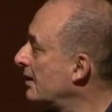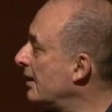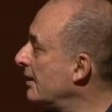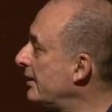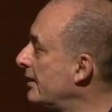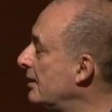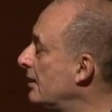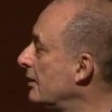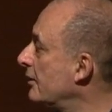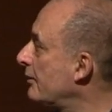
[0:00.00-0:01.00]
And
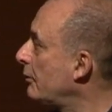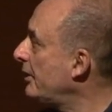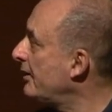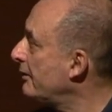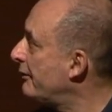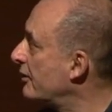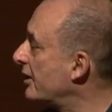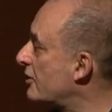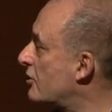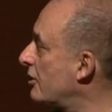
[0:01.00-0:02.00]
another reason for
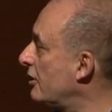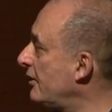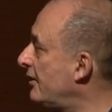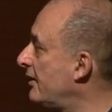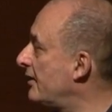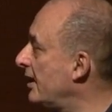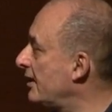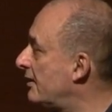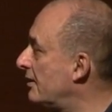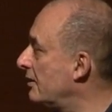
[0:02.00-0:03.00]
that choice is
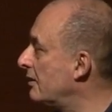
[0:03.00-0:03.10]
that